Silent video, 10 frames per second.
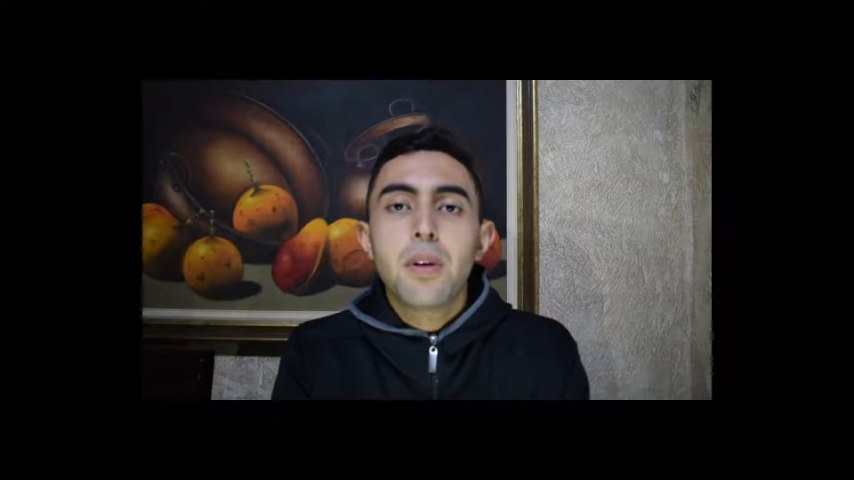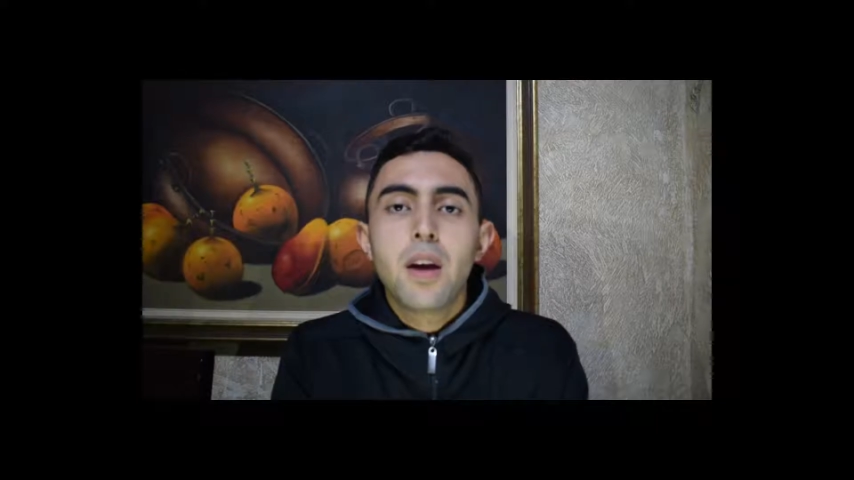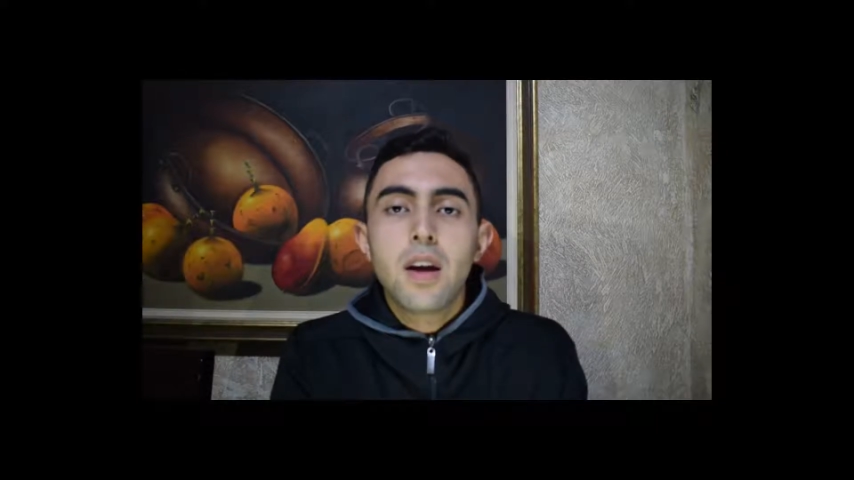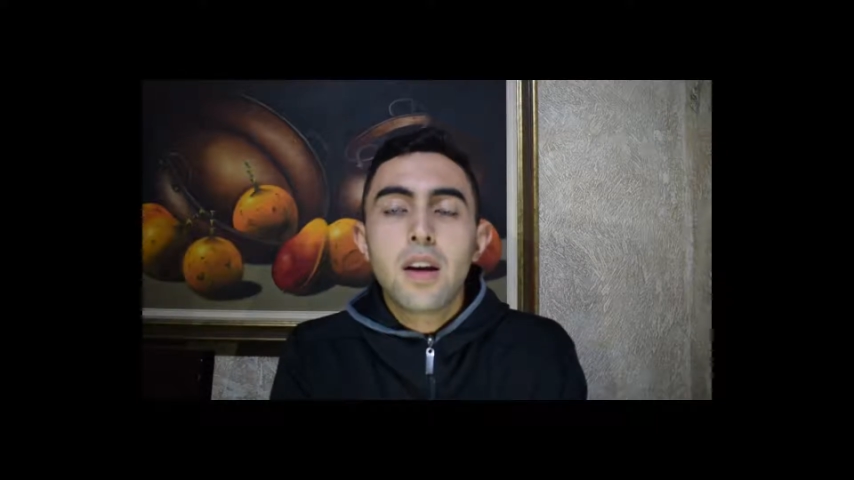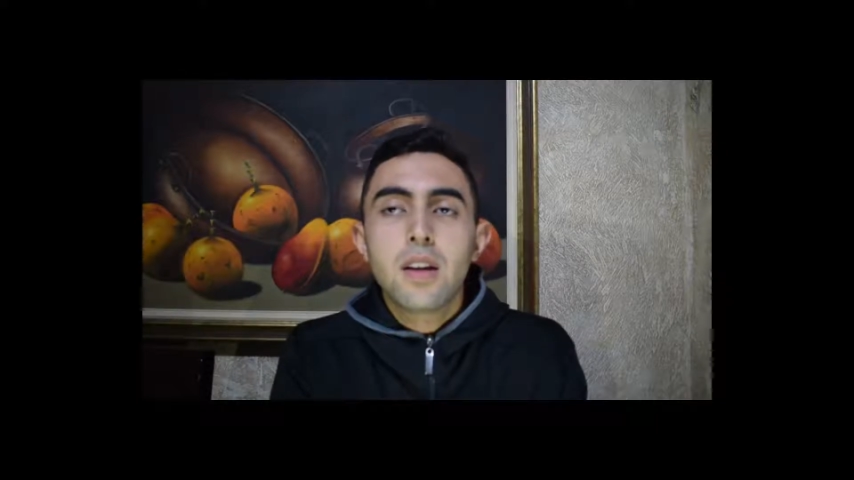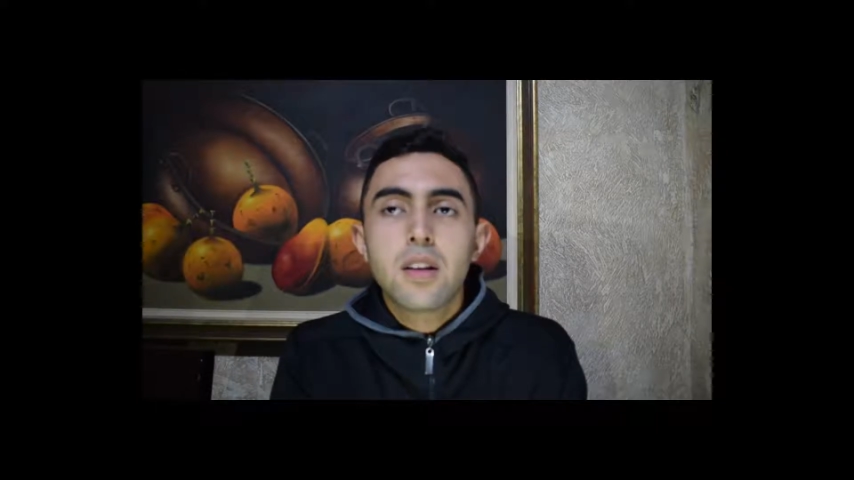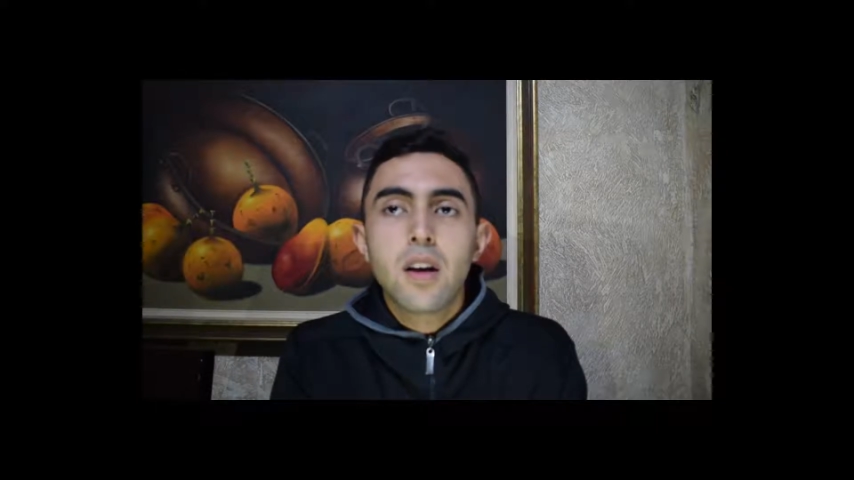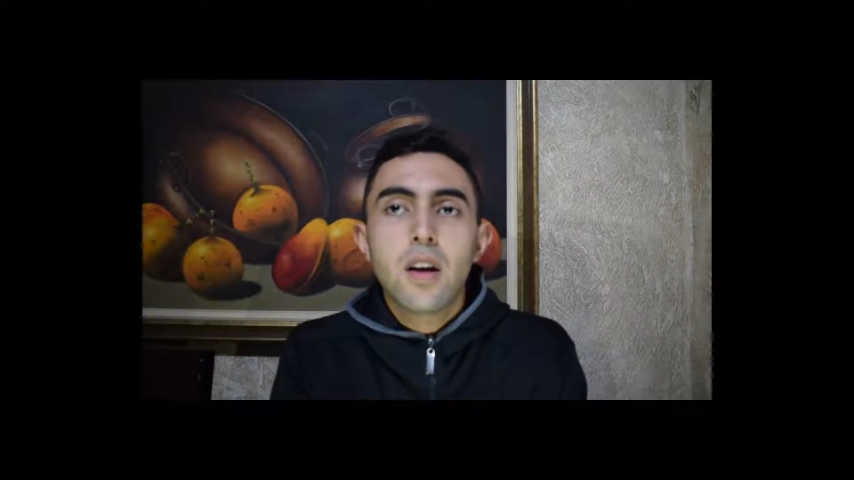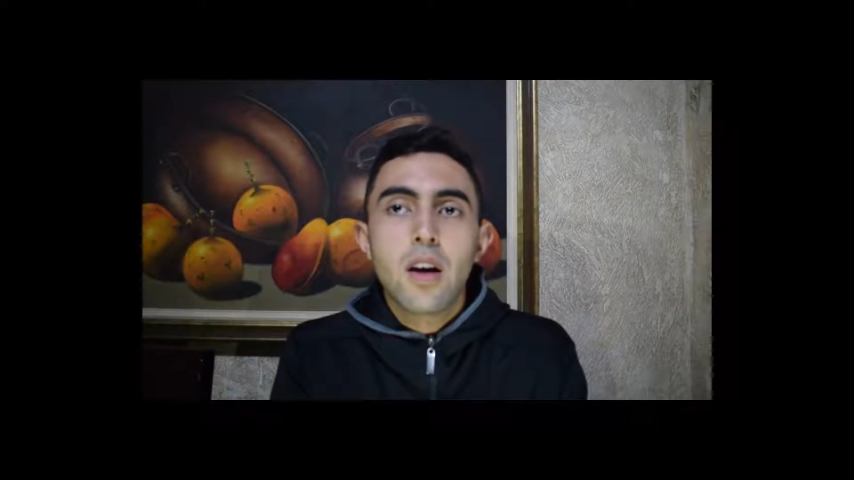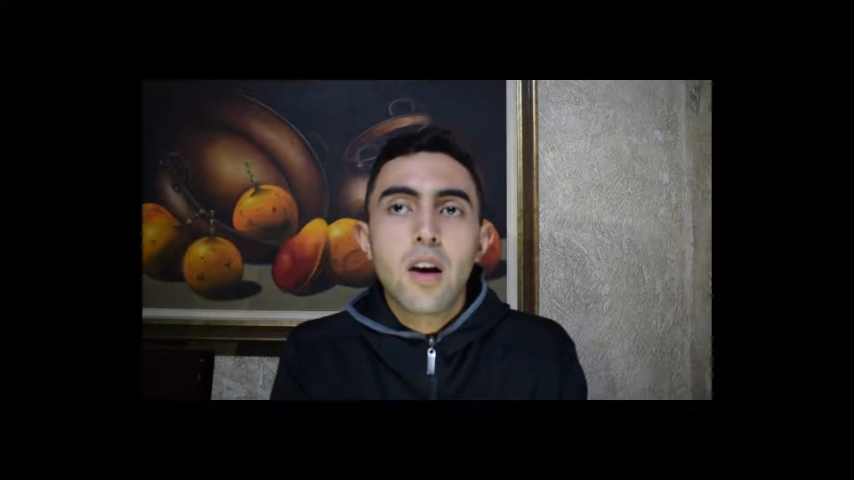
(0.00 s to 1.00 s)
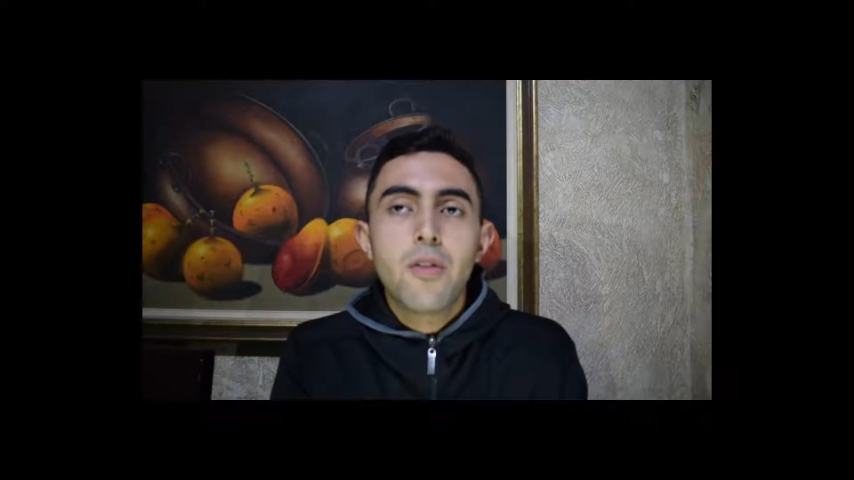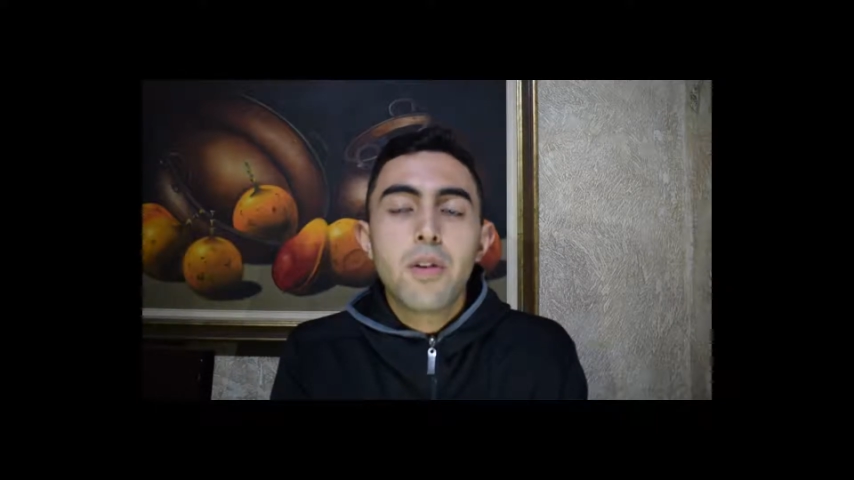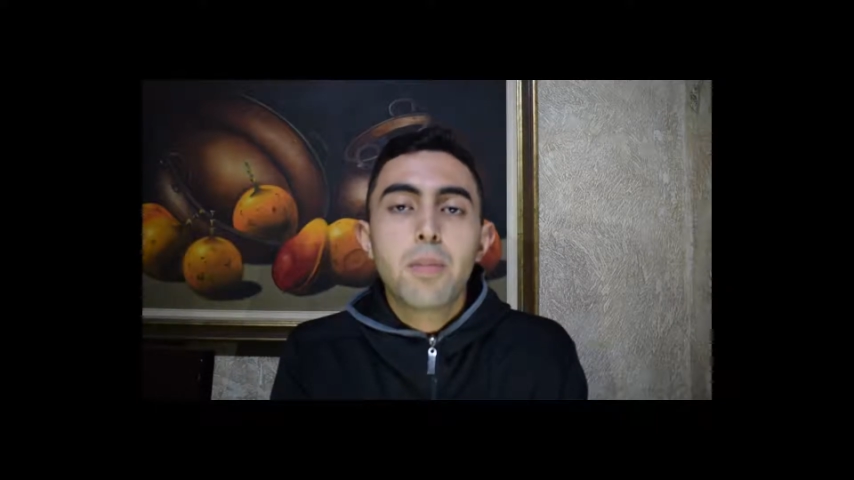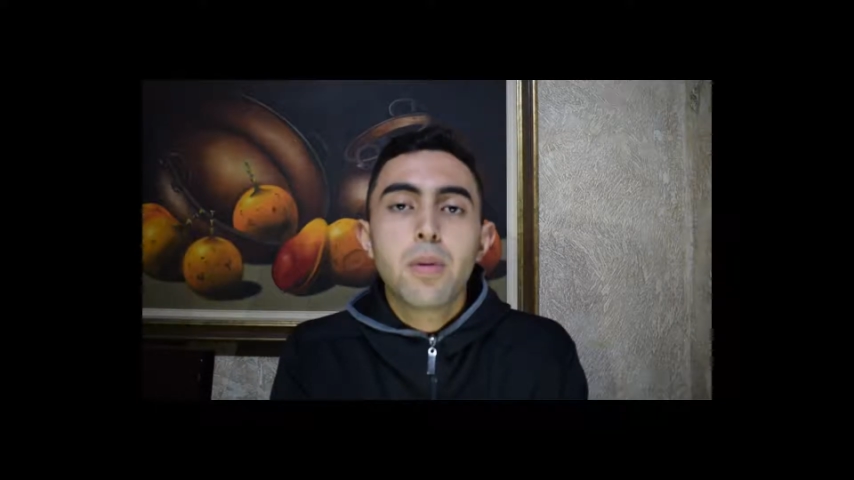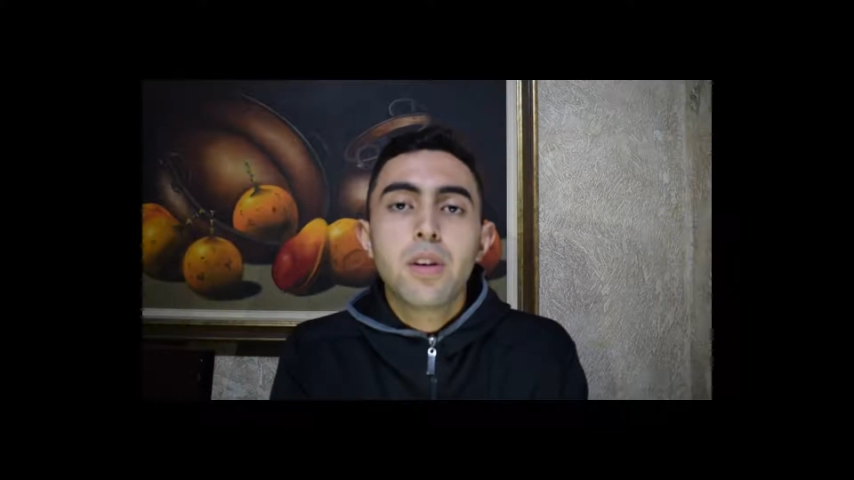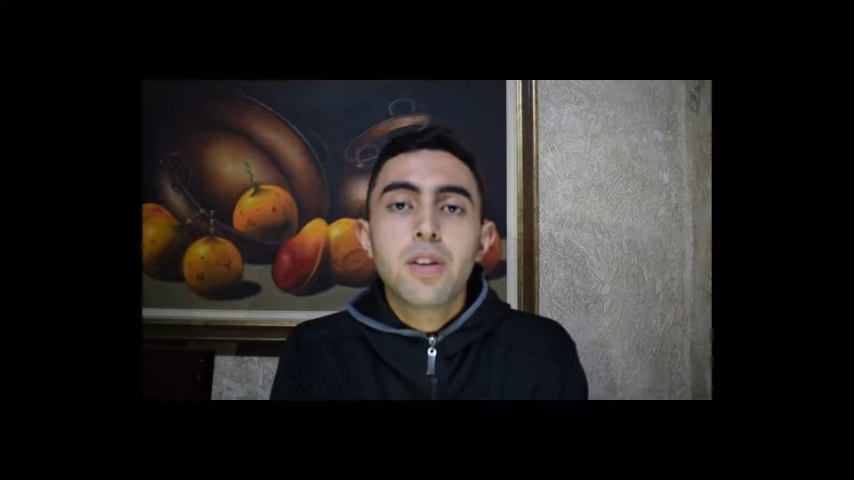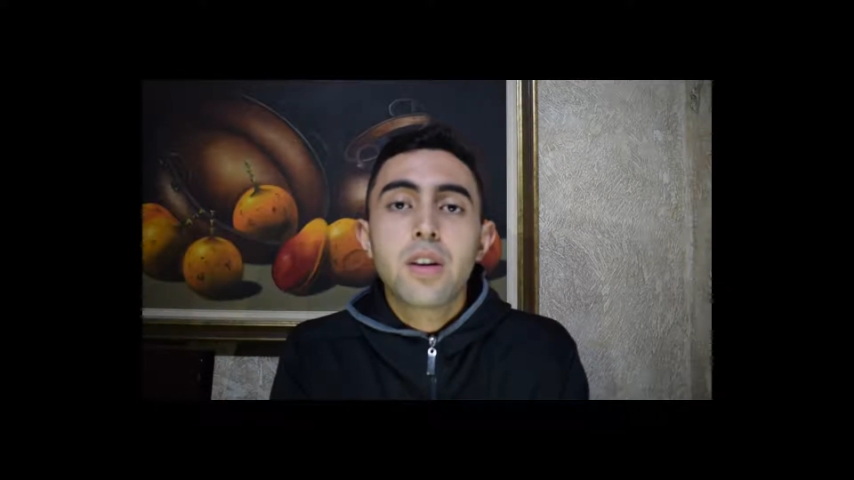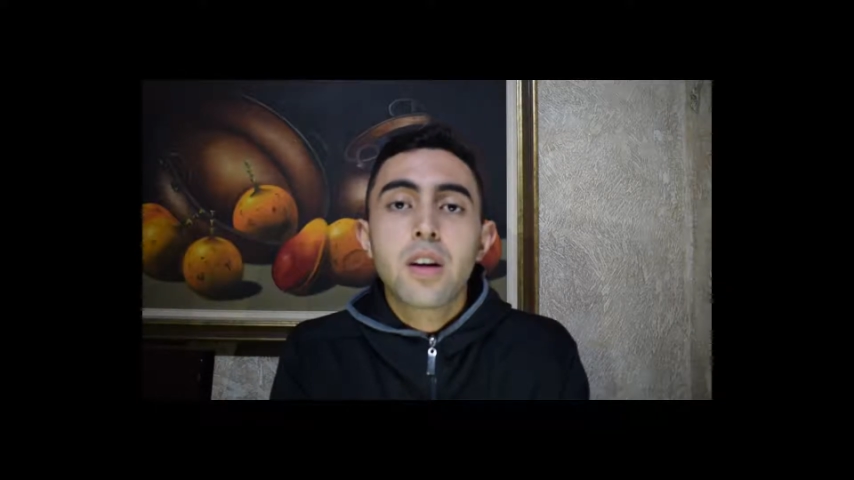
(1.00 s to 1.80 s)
every political action